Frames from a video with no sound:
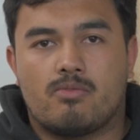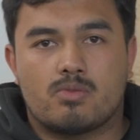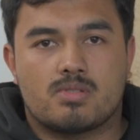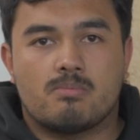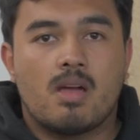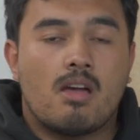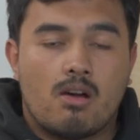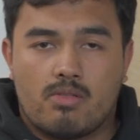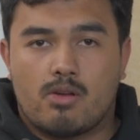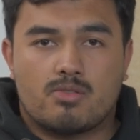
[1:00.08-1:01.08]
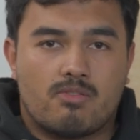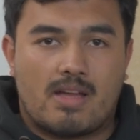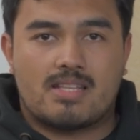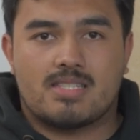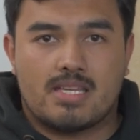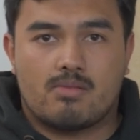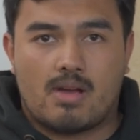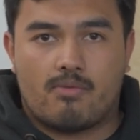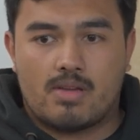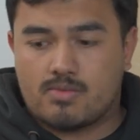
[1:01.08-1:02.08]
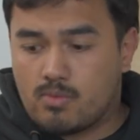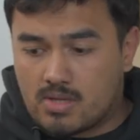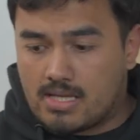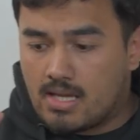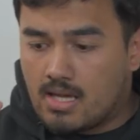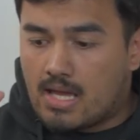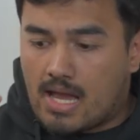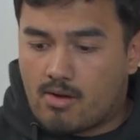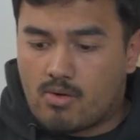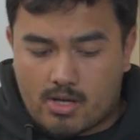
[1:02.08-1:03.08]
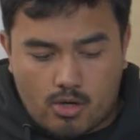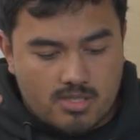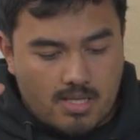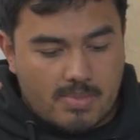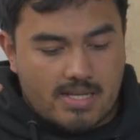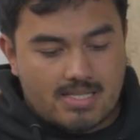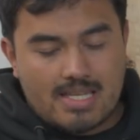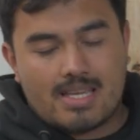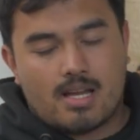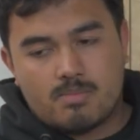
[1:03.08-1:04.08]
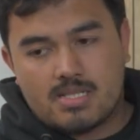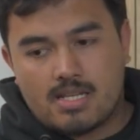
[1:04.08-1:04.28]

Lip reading: for some of those fancy graphics. For the Arai Concept-XE, it comes